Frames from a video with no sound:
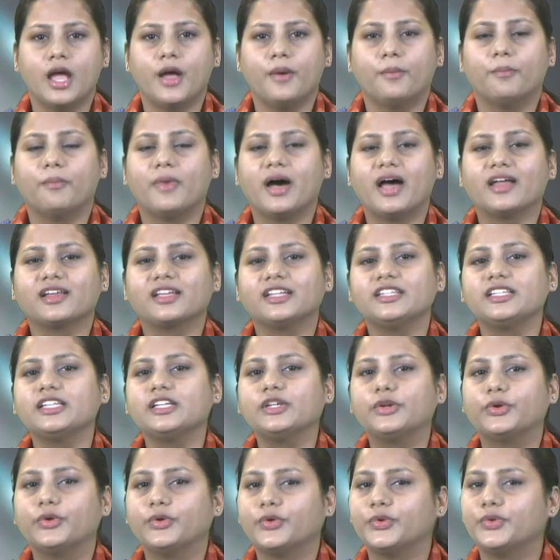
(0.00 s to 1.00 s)

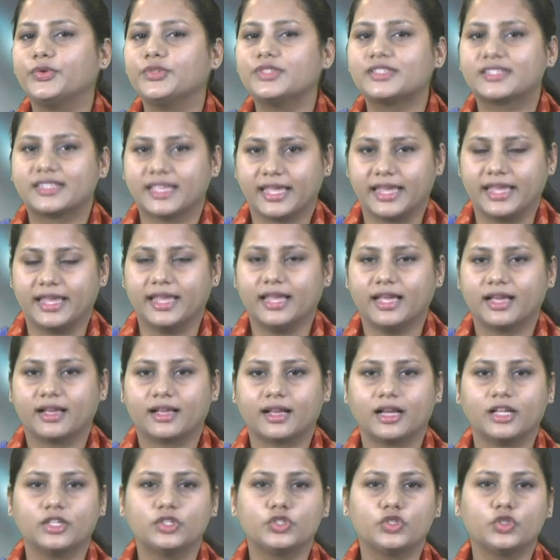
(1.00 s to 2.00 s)
Marketing gurus say
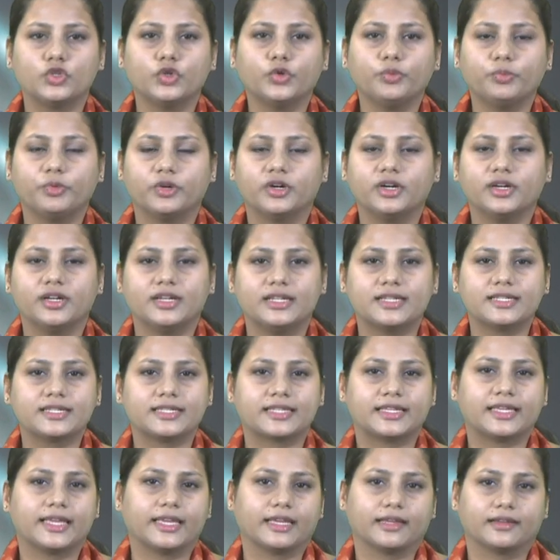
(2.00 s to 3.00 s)
consumer is
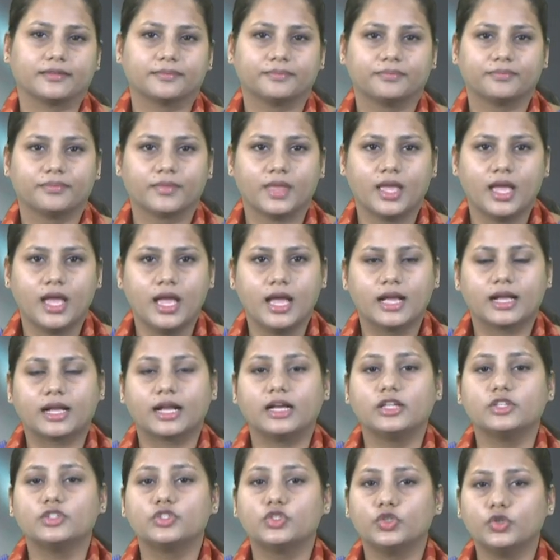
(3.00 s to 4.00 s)
king.
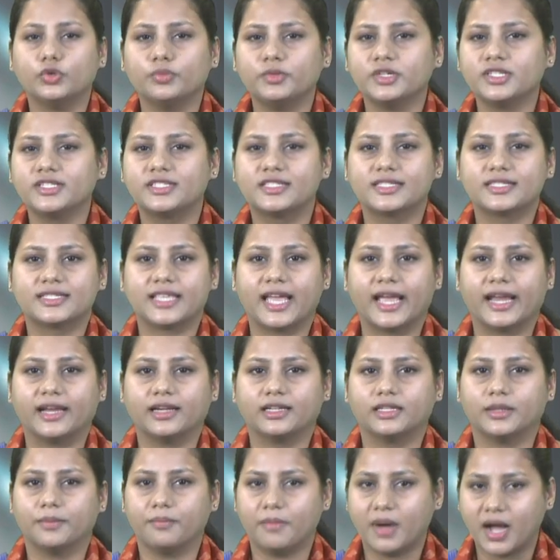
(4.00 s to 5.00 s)
Consumers
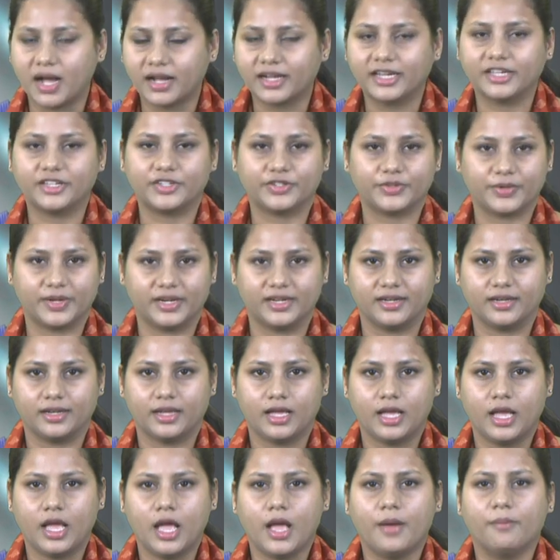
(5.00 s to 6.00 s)
decide the market trend.
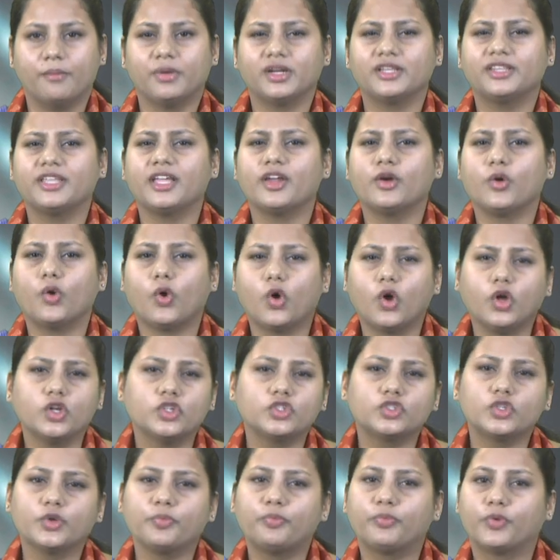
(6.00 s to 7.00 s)
But they are
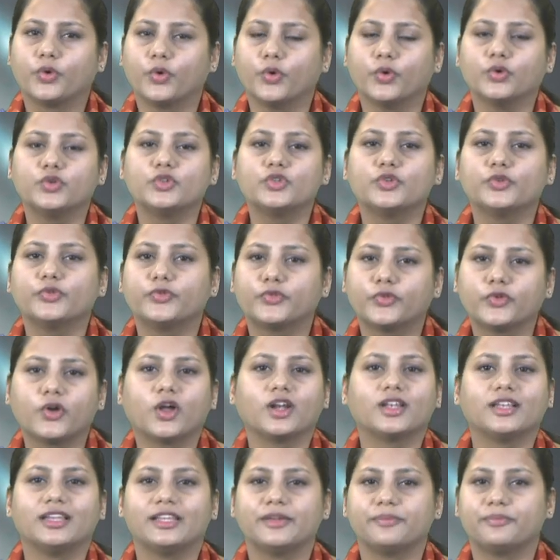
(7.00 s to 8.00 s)
also prone to
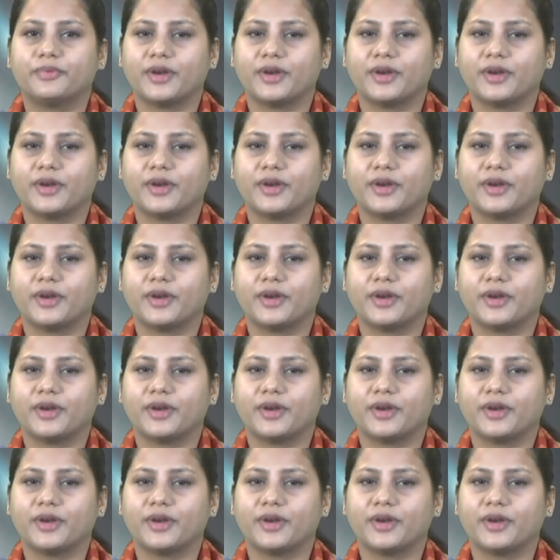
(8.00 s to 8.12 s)
fraudulent